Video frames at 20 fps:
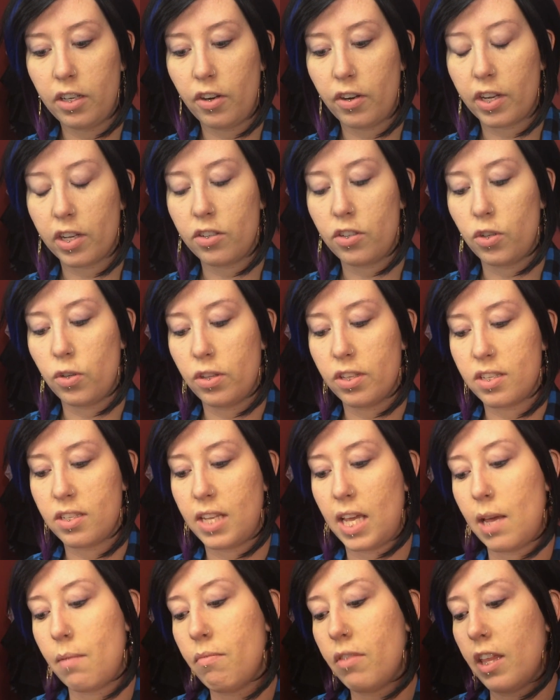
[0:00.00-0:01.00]
you can do the
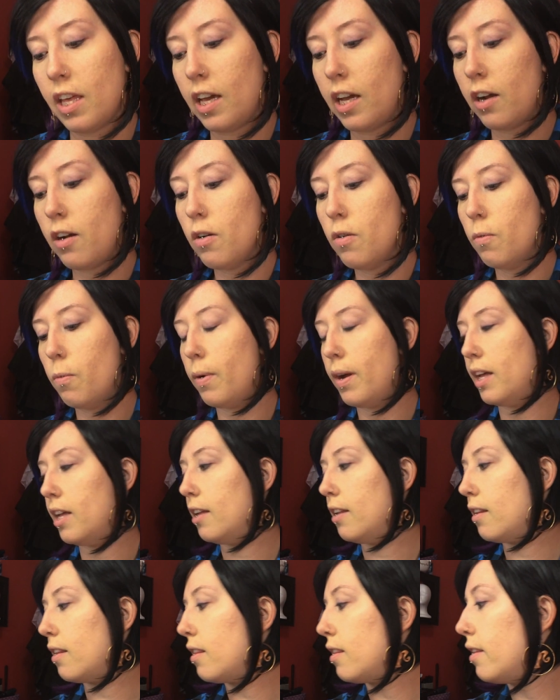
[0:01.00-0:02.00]
same thing
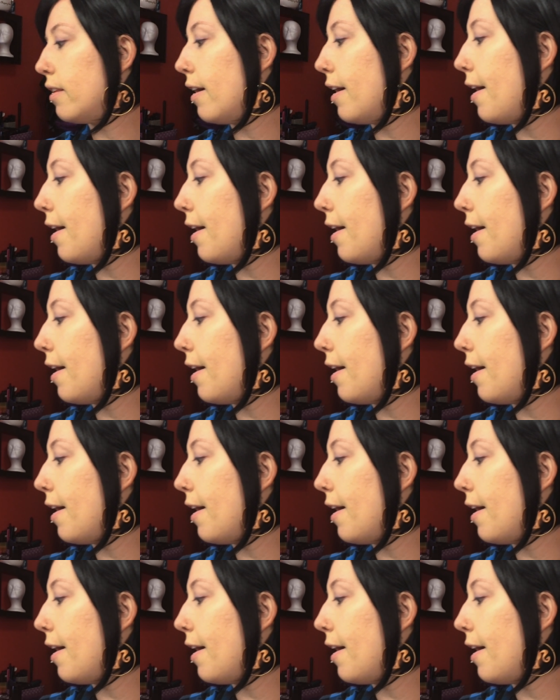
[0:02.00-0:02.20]
with